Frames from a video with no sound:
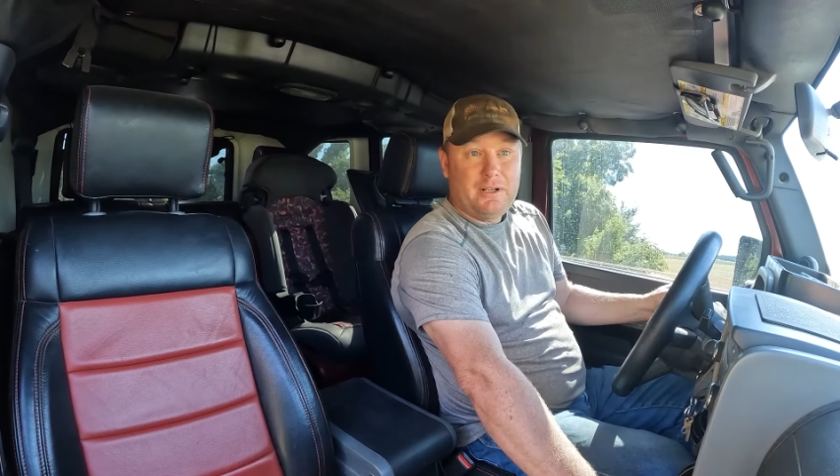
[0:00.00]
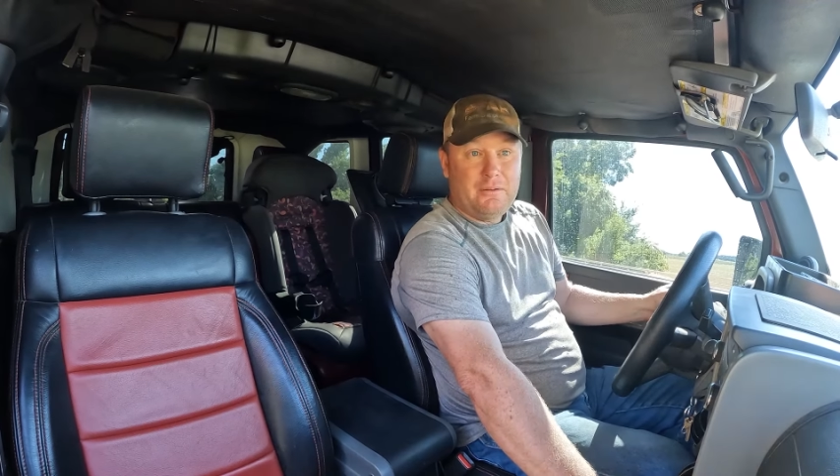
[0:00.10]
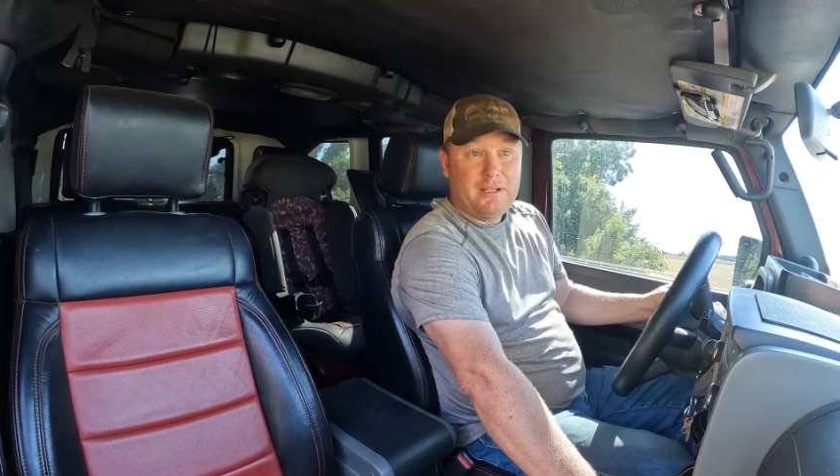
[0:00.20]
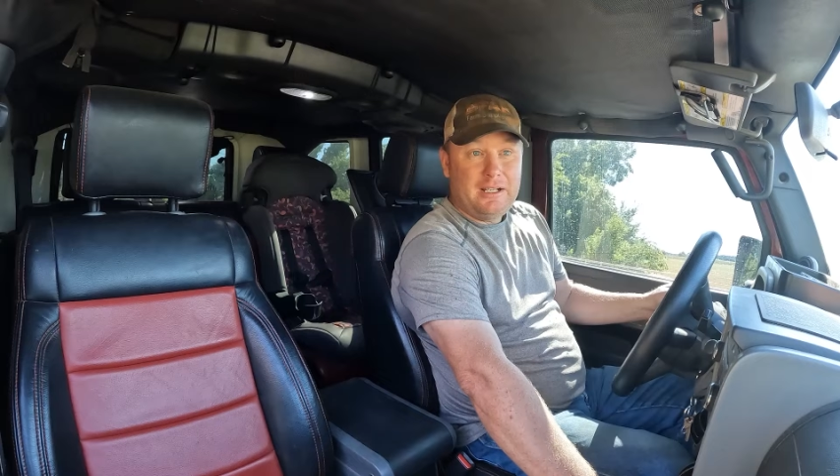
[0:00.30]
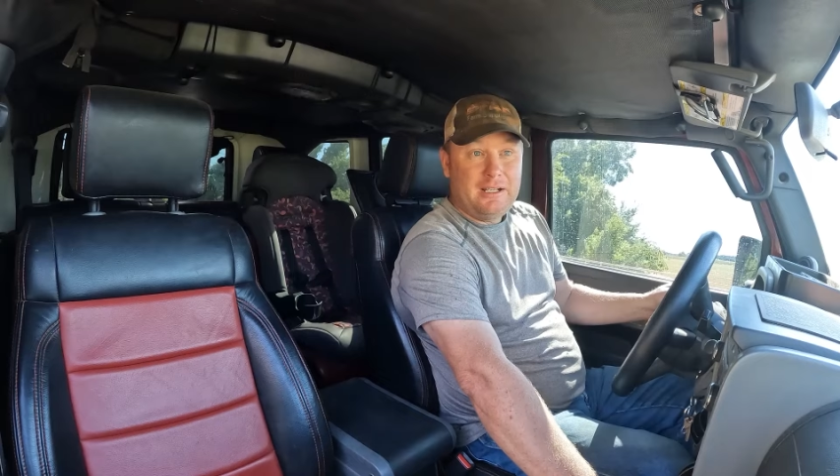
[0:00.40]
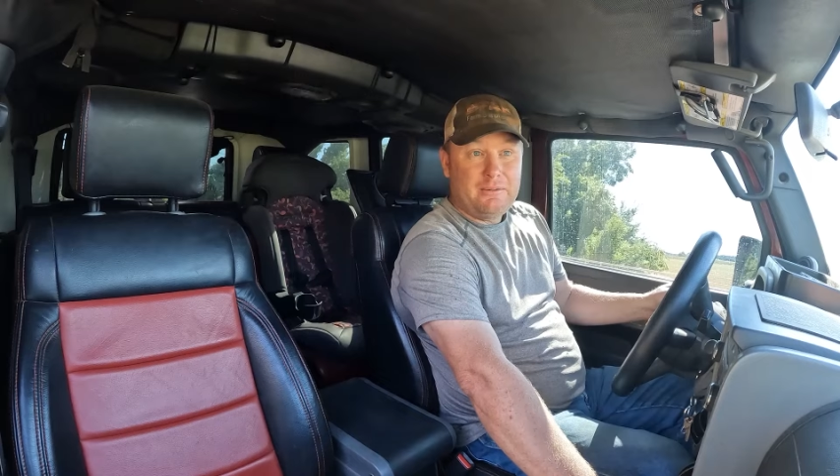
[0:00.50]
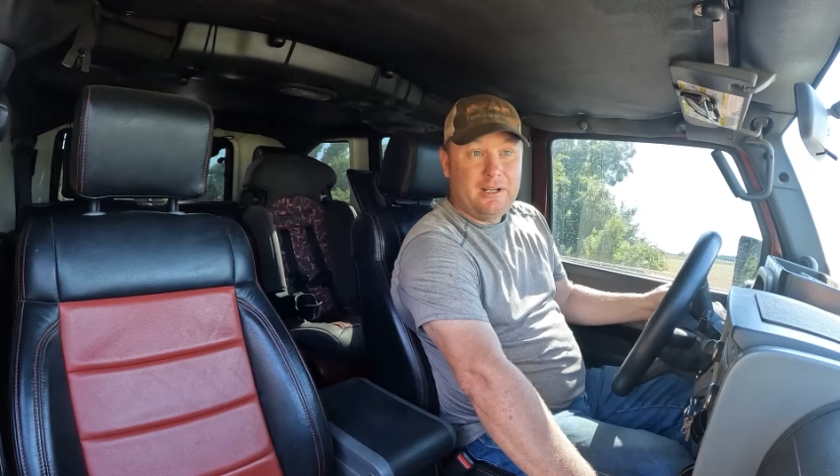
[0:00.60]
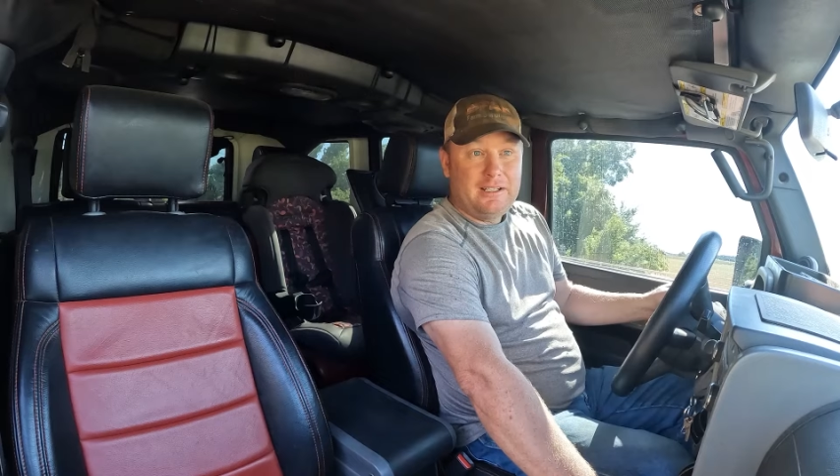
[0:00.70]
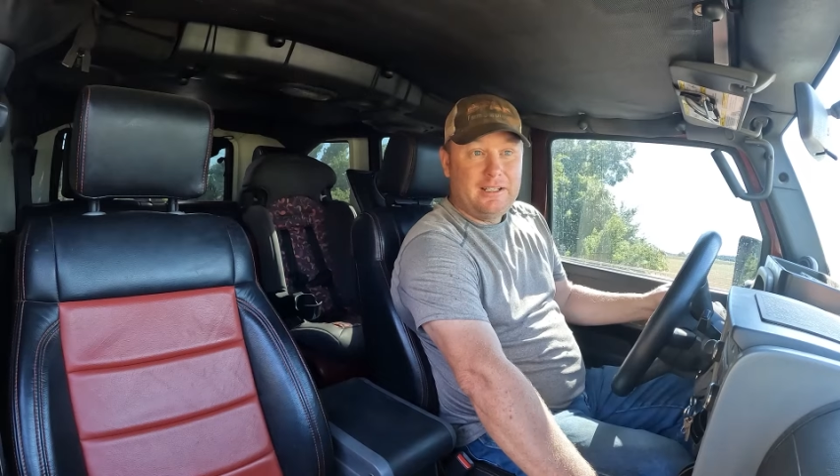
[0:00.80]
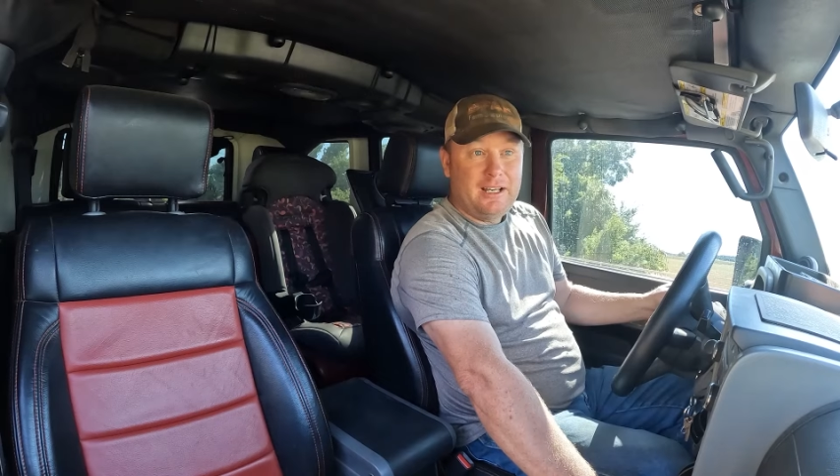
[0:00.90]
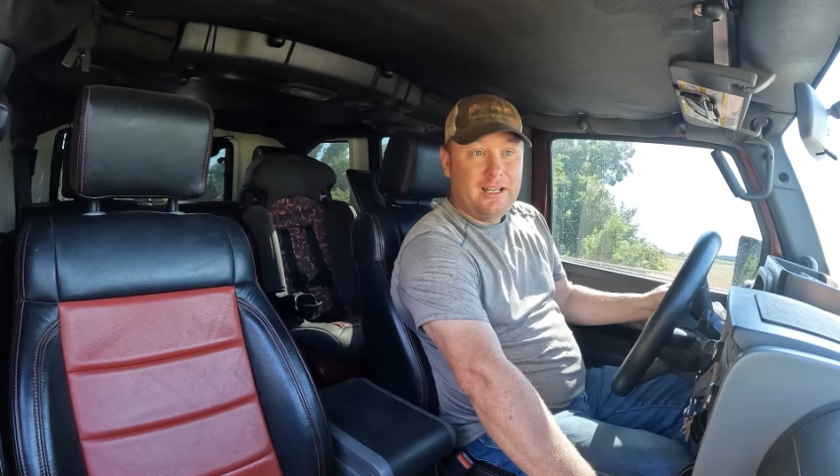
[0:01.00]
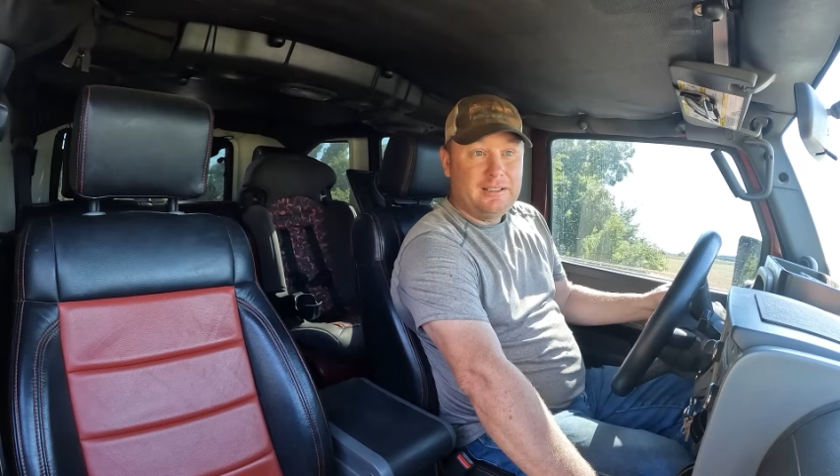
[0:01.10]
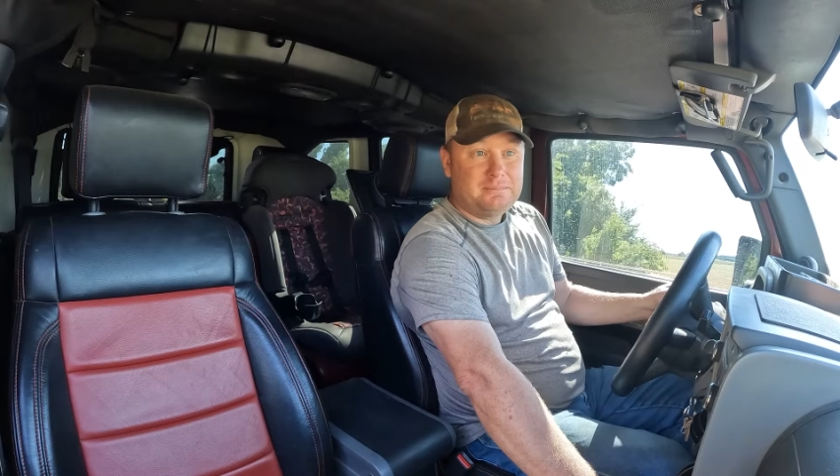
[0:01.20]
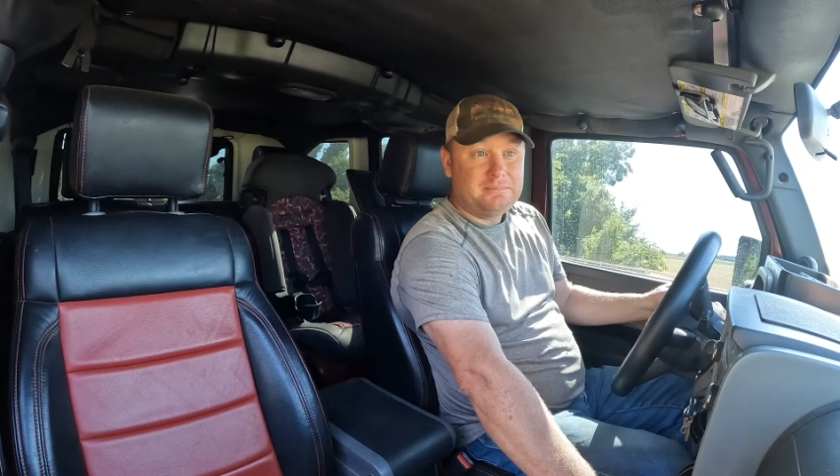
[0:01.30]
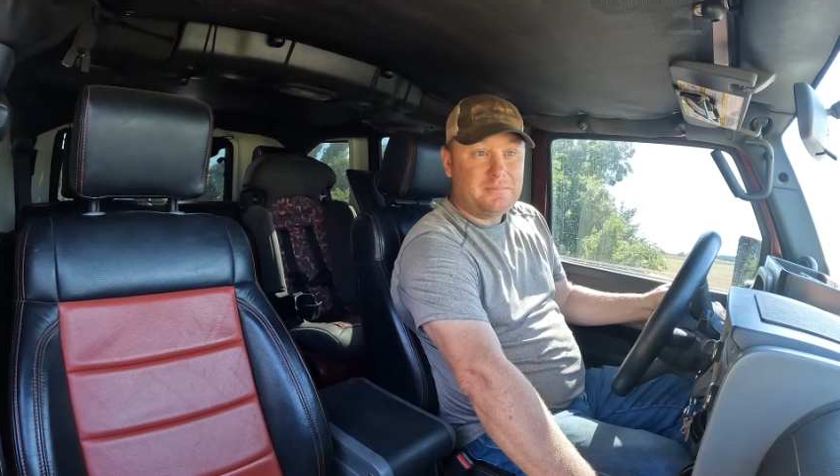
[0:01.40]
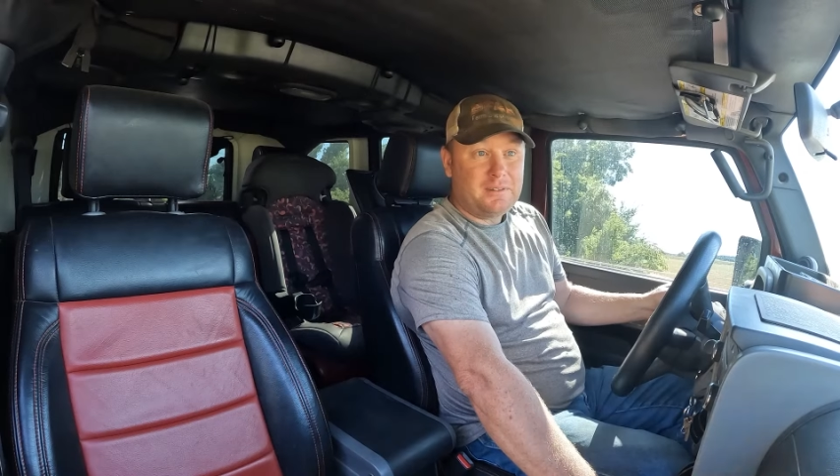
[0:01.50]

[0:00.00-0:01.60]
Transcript: we don't get any rain tonight,